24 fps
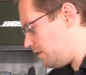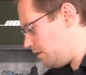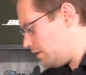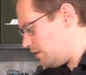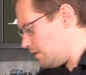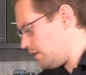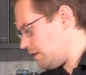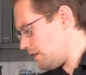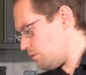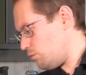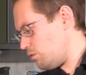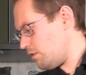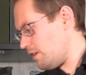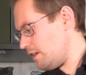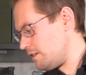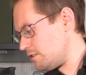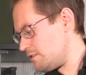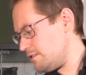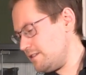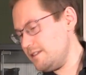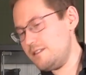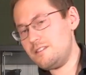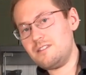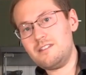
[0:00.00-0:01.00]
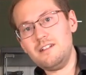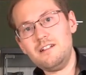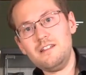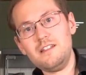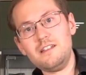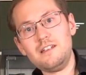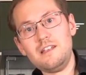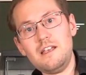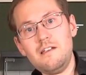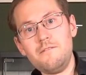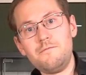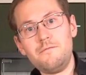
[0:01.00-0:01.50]
yeah, we're actually still
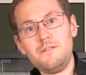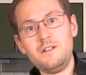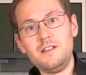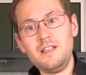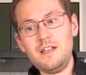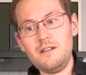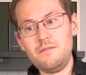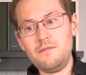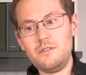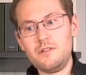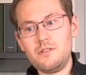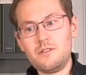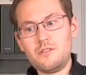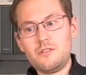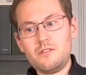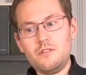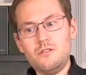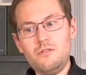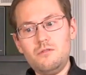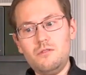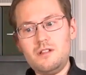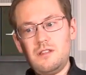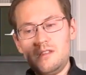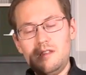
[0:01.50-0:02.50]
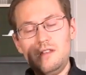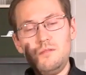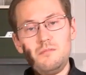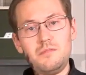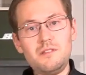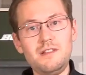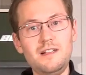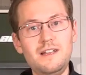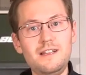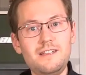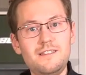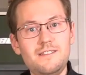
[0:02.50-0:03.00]
at f11, so it
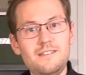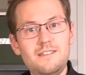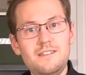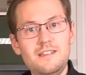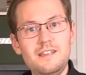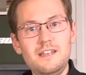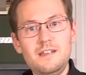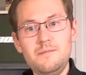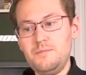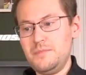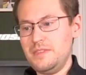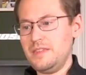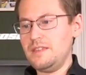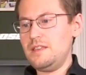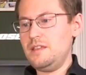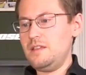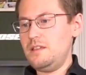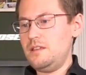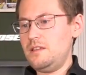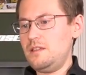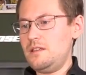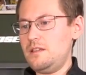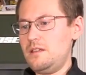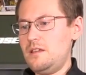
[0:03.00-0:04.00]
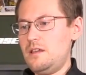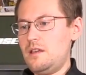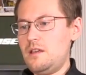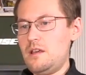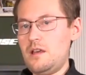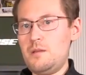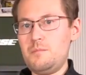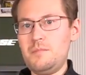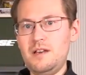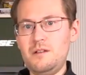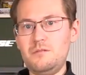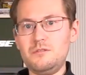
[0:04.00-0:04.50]
seems like the
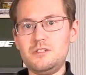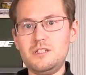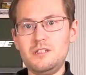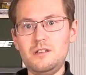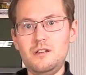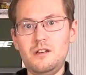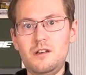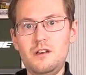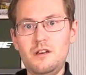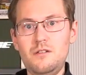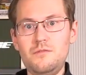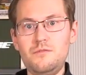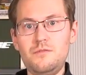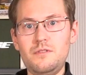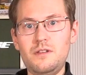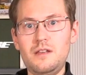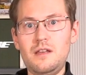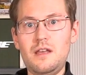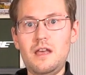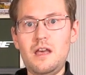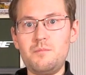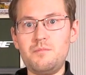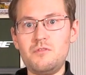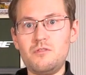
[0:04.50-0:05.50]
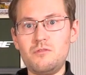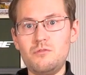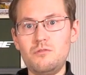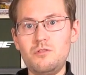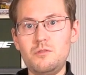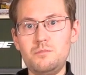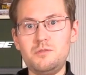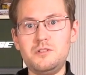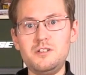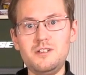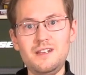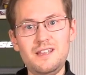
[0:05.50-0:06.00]
amount of
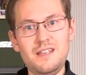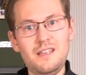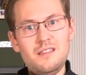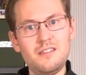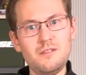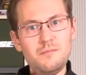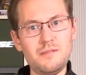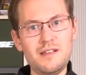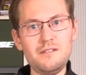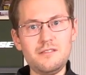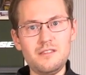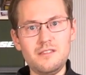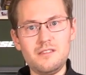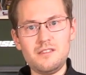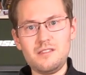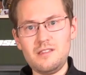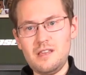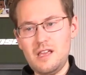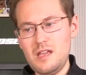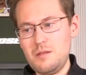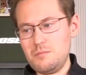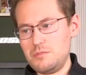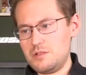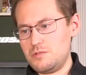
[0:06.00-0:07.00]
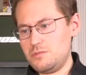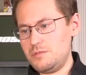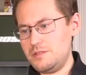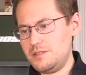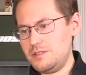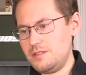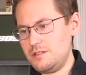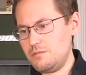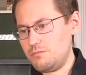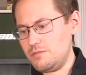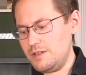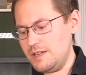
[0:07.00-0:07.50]
absorption is about the same between
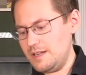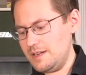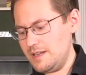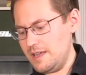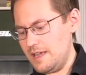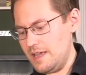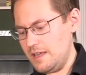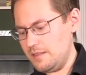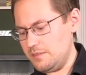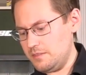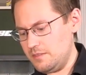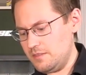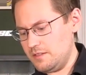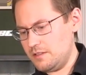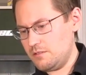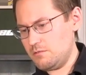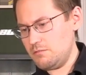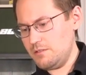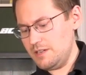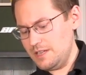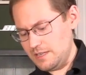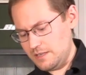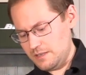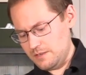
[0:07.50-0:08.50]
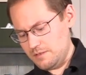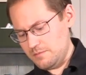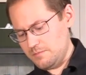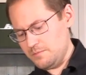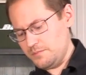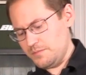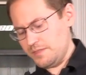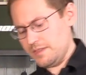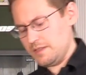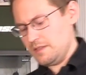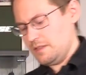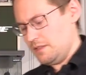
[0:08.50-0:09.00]
the red and the green.
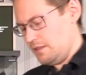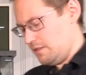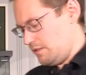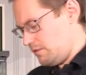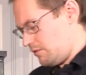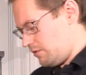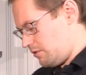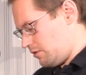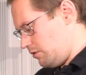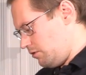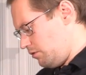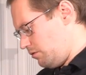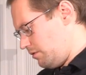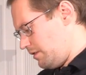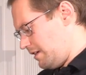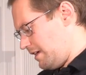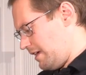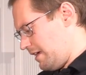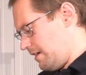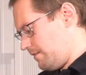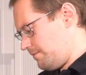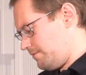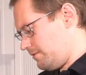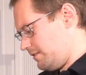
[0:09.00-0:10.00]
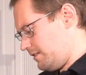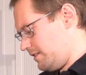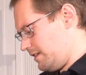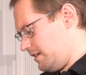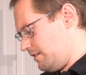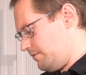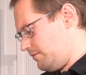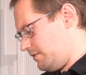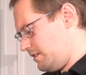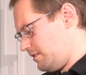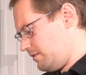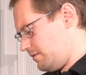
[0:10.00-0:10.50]
So
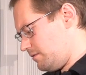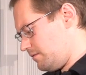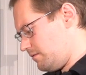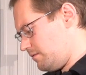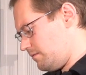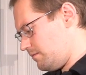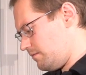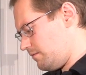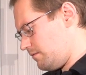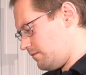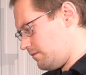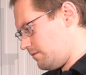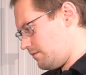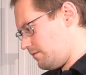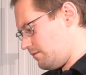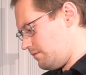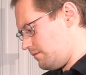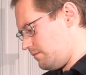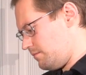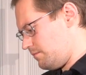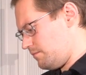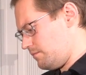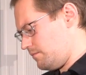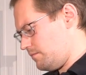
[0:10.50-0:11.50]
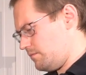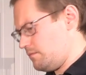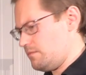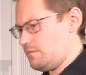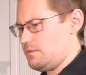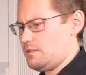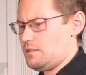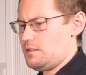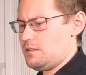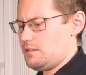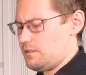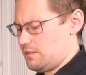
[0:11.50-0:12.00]
f11,
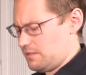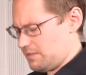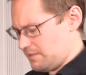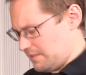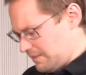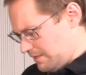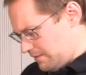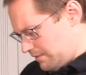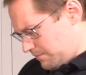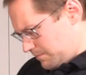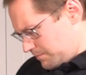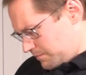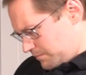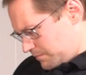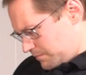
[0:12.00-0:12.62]
still